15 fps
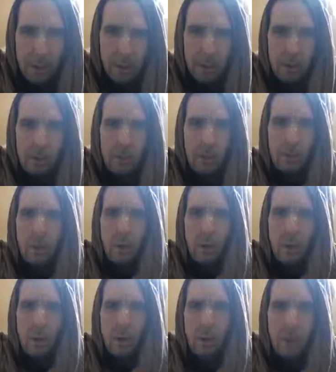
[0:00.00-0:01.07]
This is the
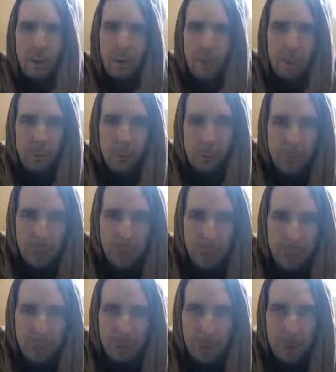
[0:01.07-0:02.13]
only
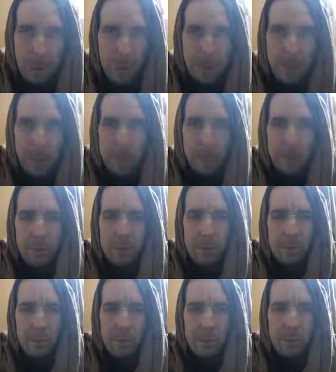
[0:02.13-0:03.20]
remedial process.
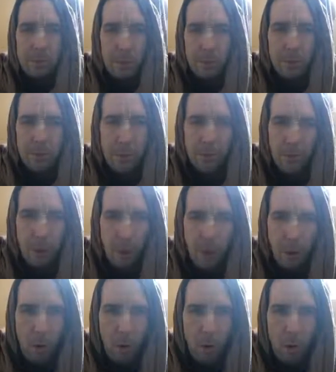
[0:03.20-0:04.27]
The
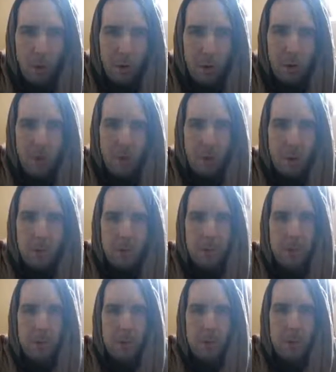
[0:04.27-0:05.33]
whole material
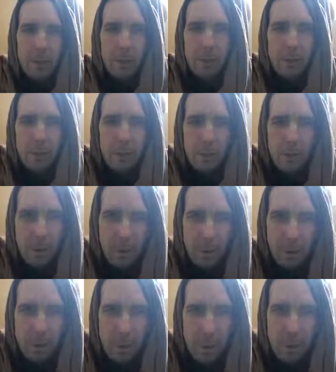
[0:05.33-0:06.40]
existence is full
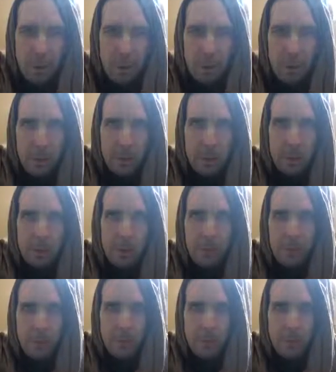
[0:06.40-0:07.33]
of miseries.